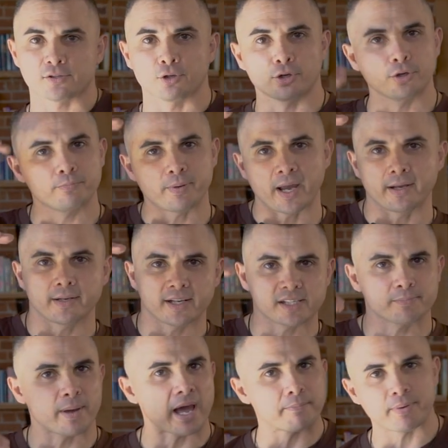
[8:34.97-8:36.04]
So good
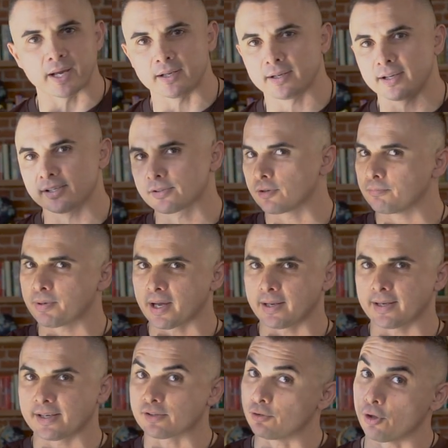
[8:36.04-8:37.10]
paydays, bad paydays, good
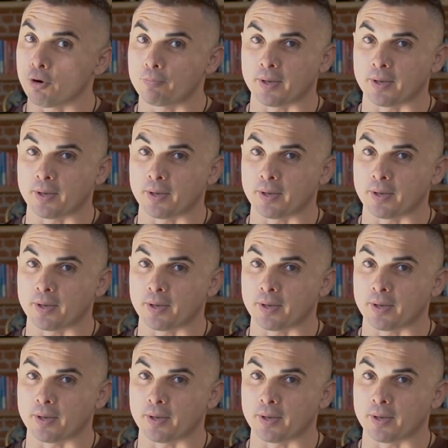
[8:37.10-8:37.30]
paydays, no